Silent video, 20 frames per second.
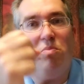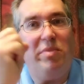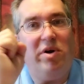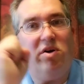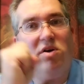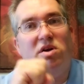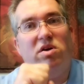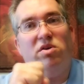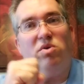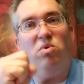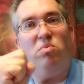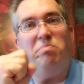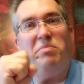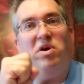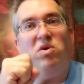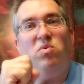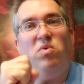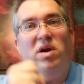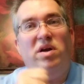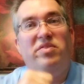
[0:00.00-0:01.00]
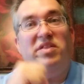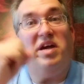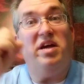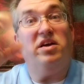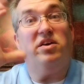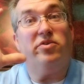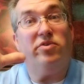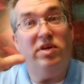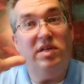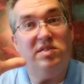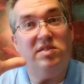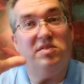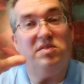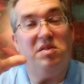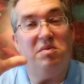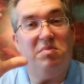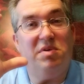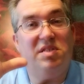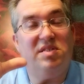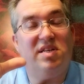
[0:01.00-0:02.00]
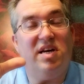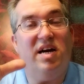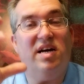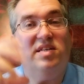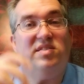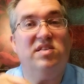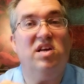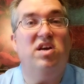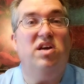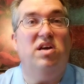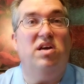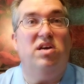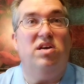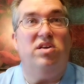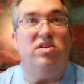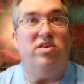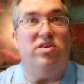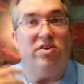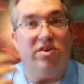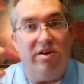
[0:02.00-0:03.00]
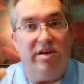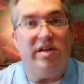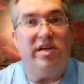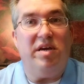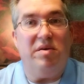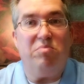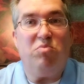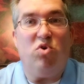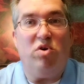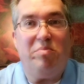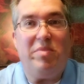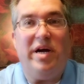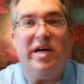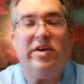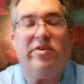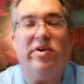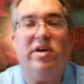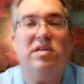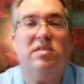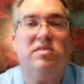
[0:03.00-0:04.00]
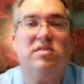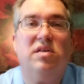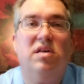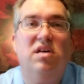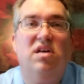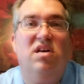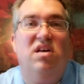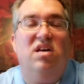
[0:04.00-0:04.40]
marijuana that increases them in size, you're going to get more migraines.